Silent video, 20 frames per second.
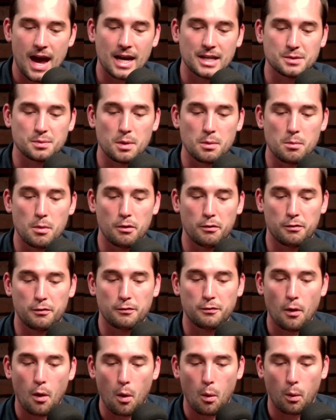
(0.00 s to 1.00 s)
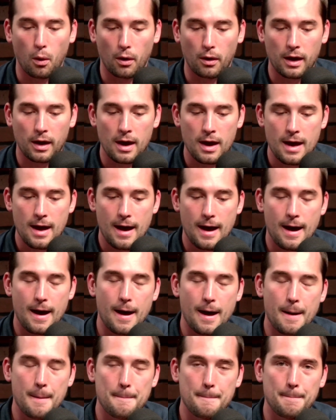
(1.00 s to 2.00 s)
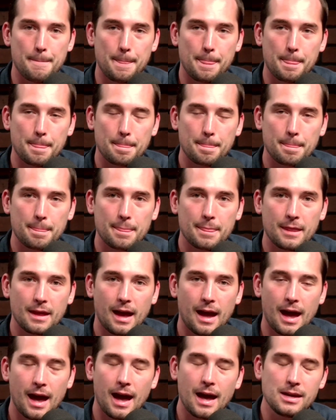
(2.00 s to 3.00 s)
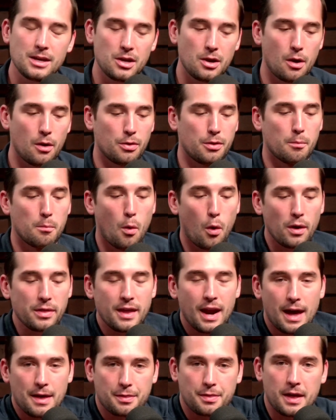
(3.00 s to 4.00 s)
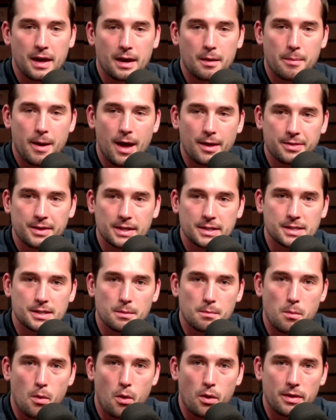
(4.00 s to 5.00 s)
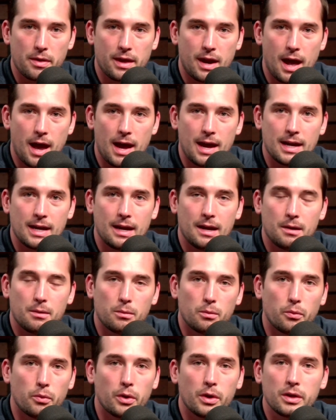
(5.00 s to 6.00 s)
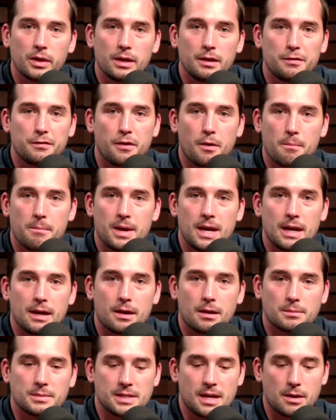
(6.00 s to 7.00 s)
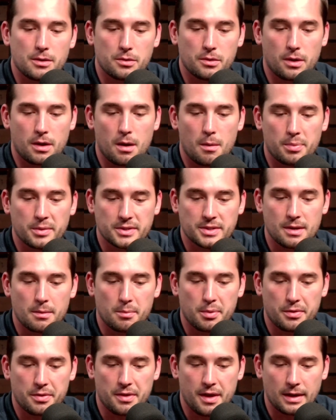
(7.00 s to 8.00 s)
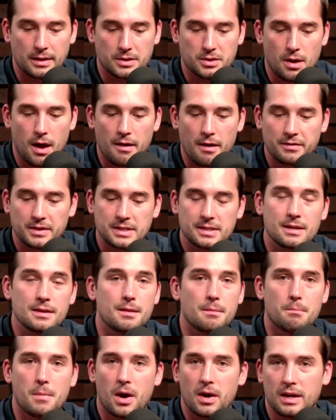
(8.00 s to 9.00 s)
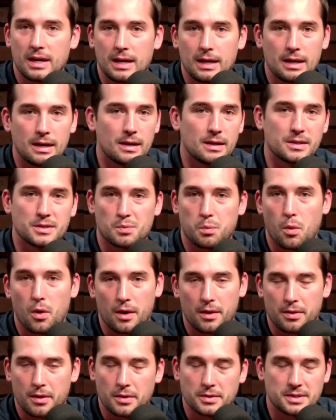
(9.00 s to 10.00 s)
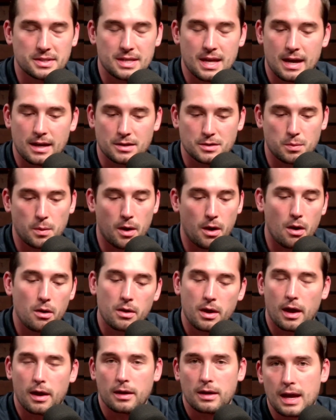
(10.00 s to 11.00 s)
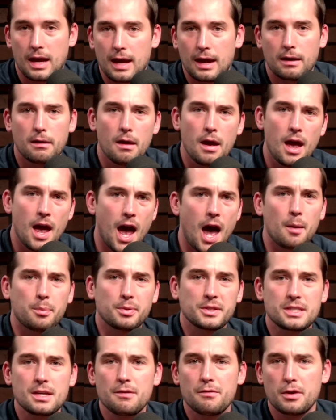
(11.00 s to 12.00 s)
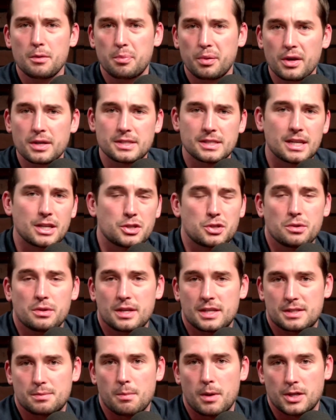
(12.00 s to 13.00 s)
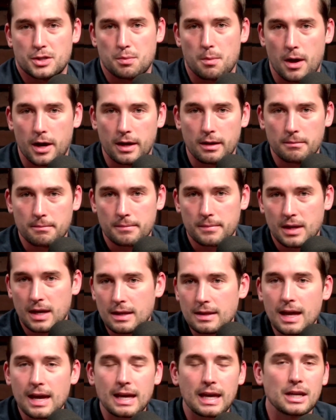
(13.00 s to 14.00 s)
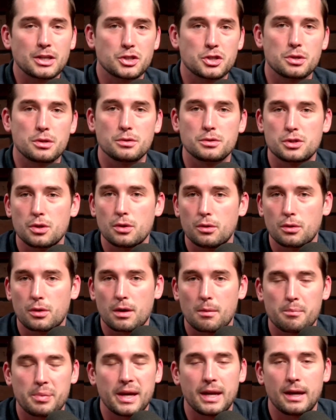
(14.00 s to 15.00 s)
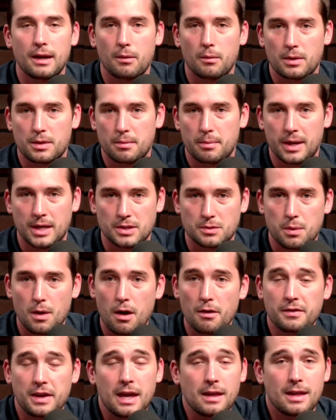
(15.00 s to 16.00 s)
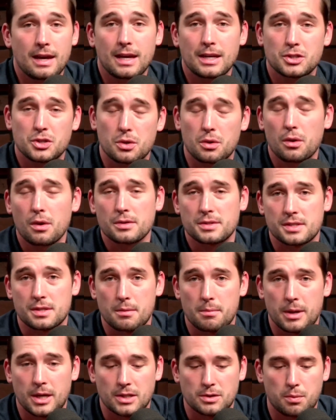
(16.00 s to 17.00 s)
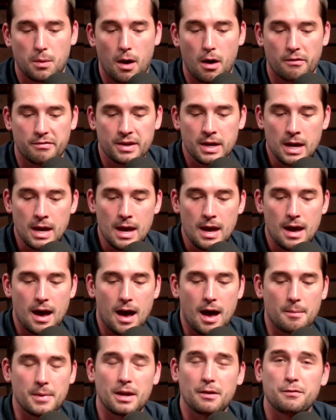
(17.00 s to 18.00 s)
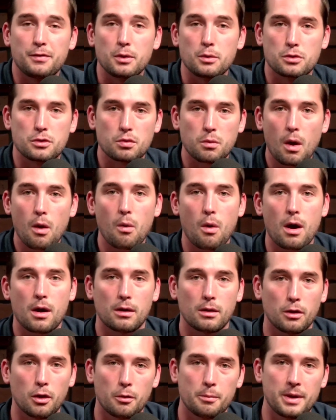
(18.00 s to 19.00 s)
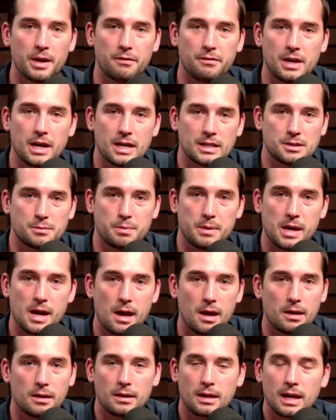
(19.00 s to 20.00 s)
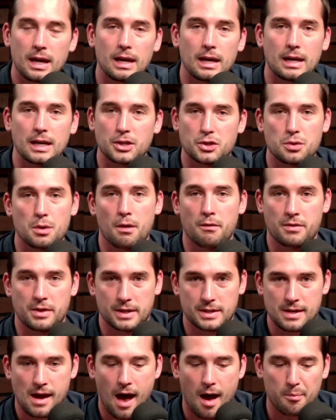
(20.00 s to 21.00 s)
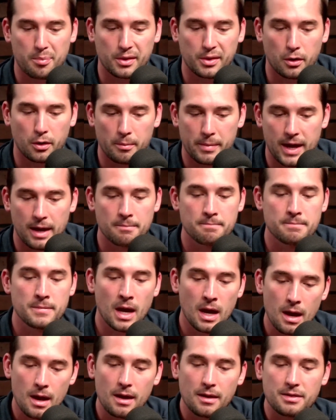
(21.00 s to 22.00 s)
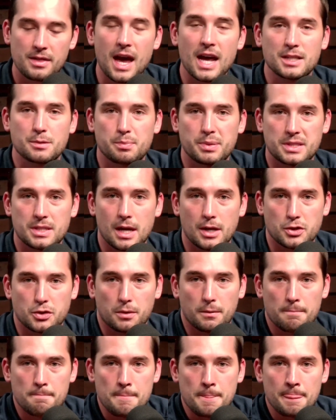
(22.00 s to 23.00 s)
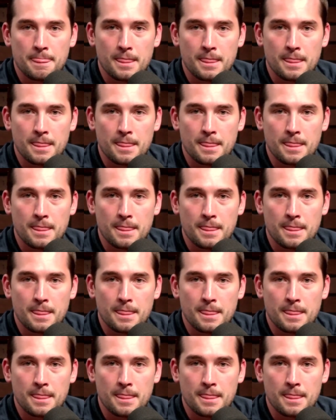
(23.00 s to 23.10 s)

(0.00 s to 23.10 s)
as we move forward. Um, I, you know, the more that I think about this, the more that I, it, it really for me comes down to a couple simple things. So obviously, the money is one of those things where okay, can Apple TV Plus get you this much money? Can they get you to competing with the Big 12? Can they get you close to the Big 12? Um, and if you throw on a little bit of ESPN, can it get you over the top a little bit? That's potential.